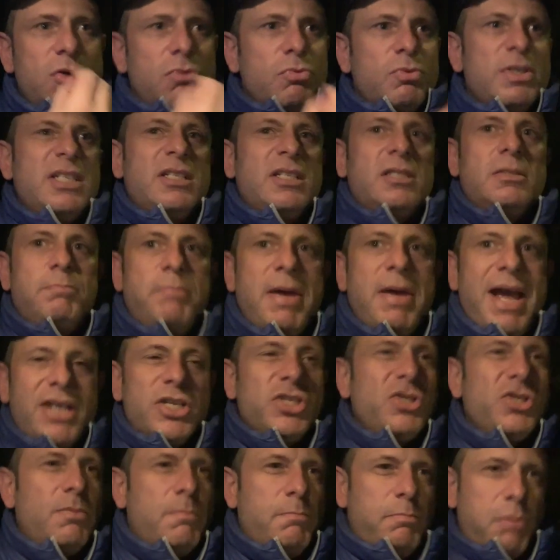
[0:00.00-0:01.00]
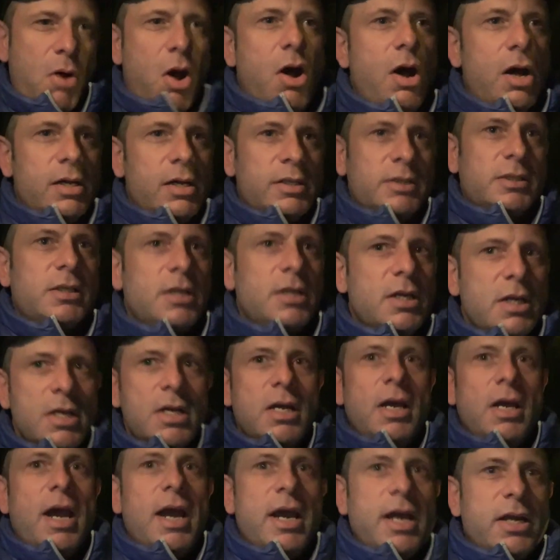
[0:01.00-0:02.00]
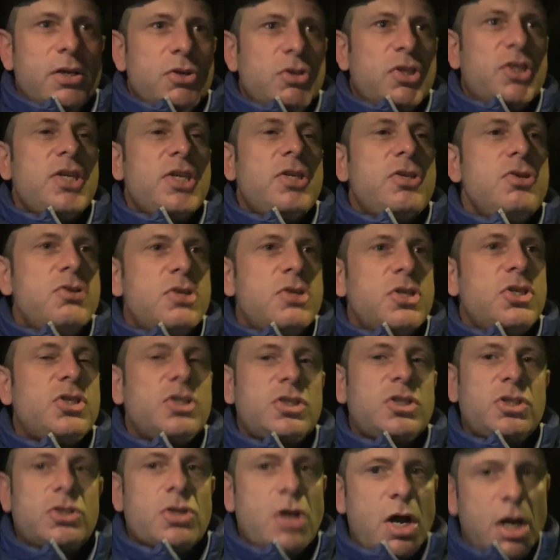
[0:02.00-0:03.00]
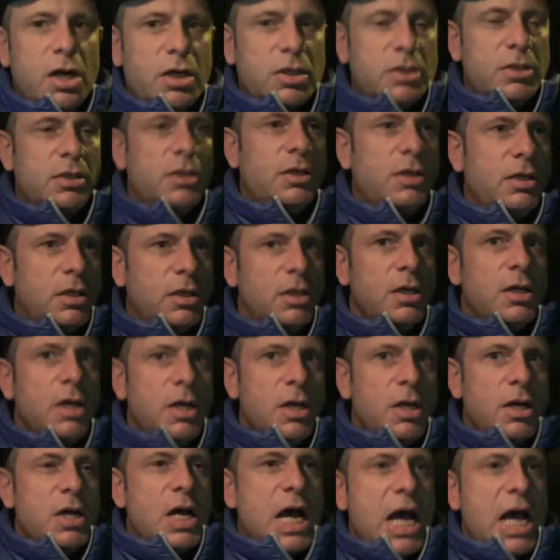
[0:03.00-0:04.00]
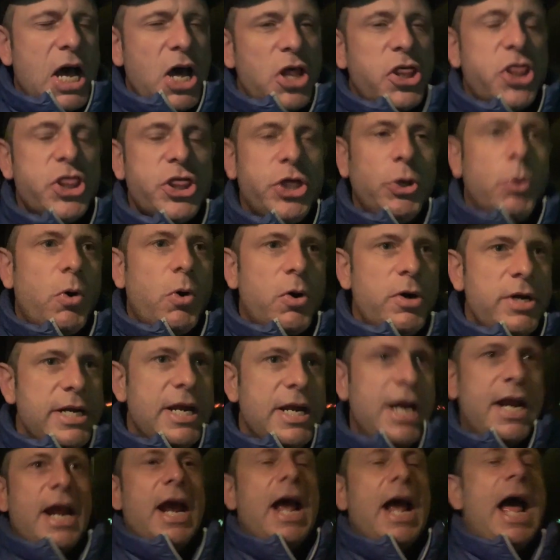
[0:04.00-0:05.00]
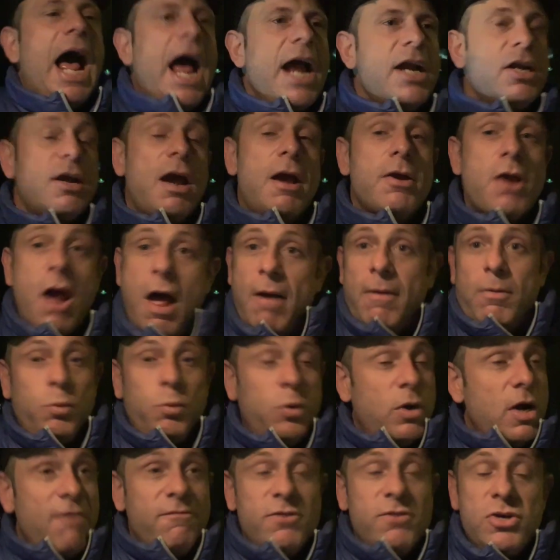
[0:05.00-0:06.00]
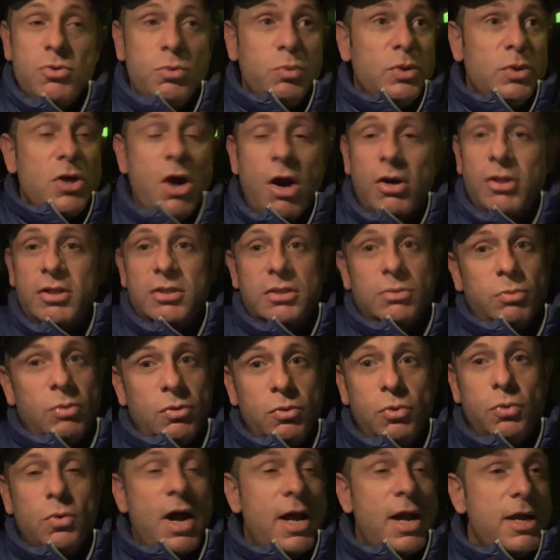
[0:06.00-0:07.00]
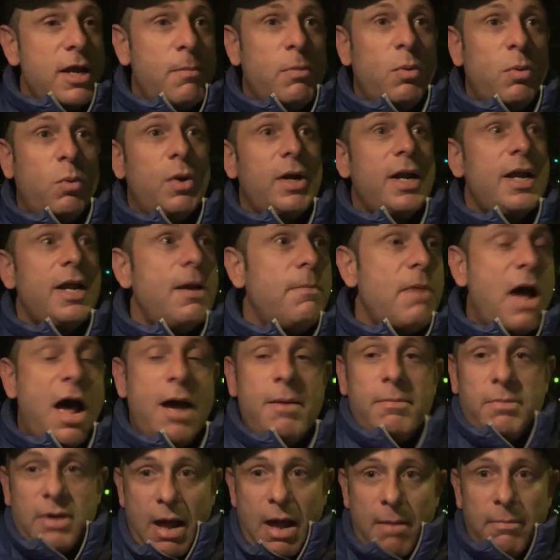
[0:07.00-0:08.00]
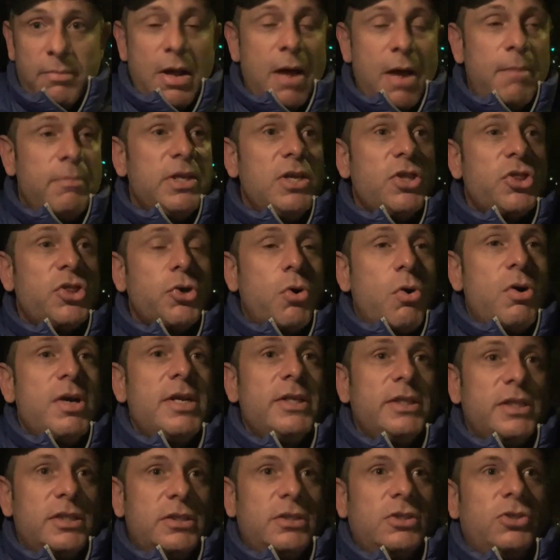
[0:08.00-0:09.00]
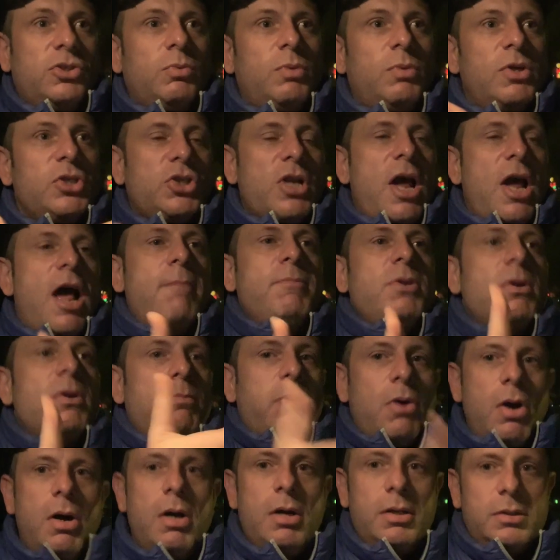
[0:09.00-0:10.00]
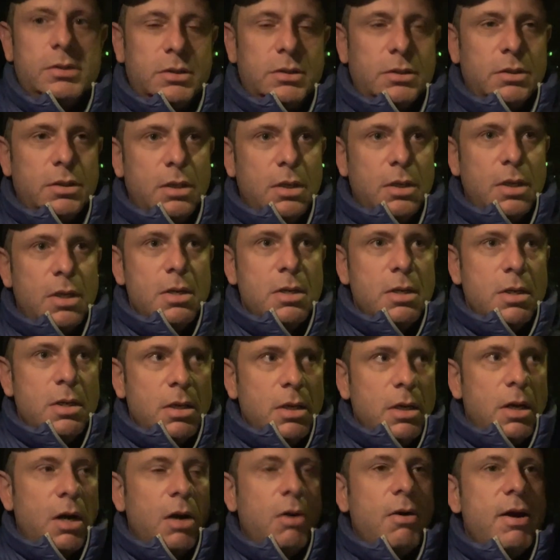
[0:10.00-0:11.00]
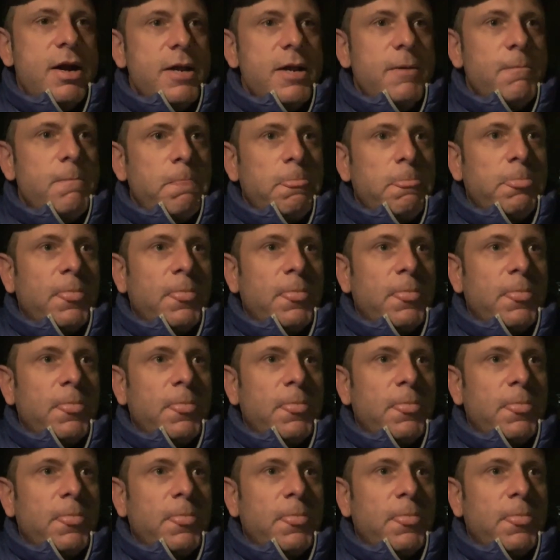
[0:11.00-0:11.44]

respect your boss, and you think you can just talk to authority, regardless of who I am or what I am, I'm the authority in this situation. I'm your boss. All right.